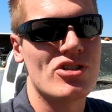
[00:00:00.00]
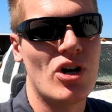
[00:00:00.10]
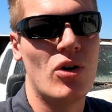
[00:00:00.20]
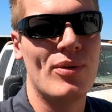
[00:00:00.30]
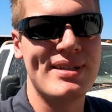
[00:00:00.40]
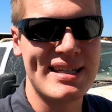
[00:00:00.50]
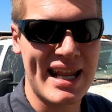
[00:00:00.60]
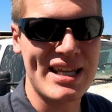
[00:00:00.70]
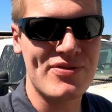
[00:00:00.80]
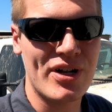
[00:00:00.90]
So
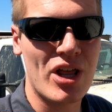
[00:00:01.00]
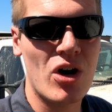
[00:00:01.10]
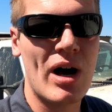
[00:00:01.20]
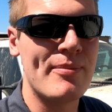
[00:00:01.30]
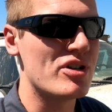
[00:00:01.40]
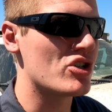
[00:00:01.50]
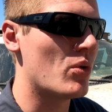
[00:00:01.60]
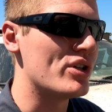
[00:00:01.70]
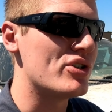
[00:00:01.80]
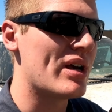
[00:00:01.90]
today's video, I'm just
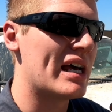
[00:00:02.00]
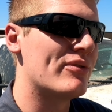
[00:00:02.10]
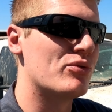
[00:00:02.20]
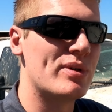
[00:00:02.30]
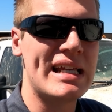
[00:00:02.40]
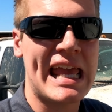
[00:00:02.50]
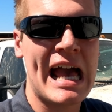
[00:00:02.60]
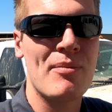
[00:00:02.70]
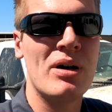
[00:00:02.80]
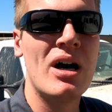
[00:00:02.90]
going to kind of
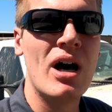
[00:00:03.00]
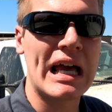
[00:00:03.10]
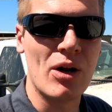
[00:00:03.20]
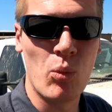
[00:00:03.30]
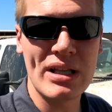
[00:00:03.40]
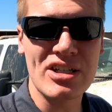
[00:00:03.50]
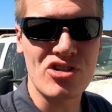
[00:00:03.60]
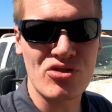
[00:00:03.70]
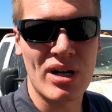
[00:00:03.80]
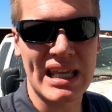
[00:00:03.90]
recap kind of what
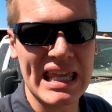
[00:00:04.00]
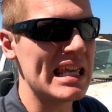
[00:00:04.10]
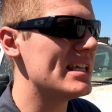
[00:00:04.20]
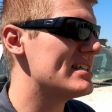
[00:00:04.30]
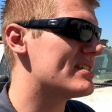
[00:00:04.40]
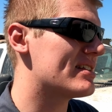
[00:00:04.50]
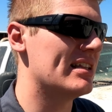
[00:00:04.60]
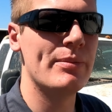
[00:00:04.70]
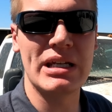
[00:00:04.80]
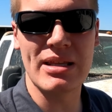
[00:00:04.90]
this truck is, a
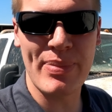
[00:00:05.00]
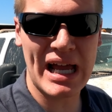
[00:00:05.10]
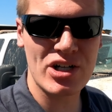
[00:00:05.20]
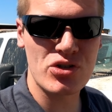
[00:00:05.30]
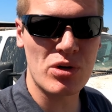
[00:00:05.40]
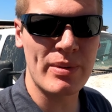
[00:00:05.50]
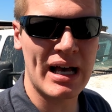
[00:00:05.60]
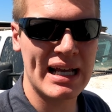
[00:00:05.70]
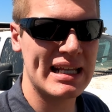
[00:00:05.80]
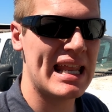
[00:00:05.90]
little bit of the backstory
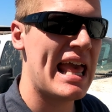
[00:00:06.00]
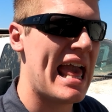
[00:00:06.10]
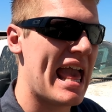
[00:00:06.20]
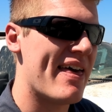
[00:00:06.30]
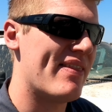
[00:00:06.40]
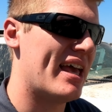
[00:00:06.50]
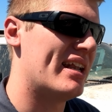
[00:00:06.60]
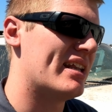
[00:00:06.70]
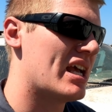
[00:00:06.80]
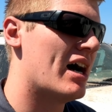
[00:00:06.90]
behind it, and
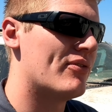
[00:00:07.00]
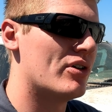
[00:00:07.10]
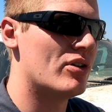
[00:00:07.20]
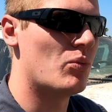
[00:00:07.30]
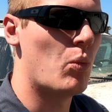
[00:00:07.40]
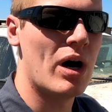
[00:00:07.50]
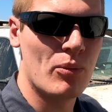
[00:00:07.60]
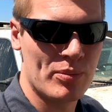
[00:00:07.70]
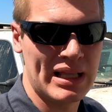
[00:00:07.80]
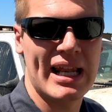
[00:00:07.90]
then cover
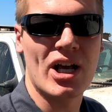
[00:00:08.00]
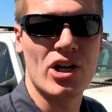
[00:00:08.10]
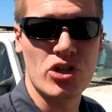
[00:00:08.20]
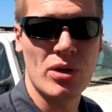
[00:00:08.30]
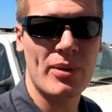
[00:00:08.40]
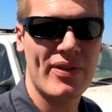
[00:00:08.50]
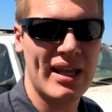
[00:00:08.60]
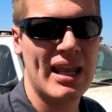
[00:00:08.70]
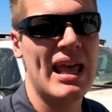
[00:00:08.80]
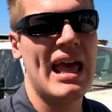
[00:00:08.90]
what we're planning on doing with it.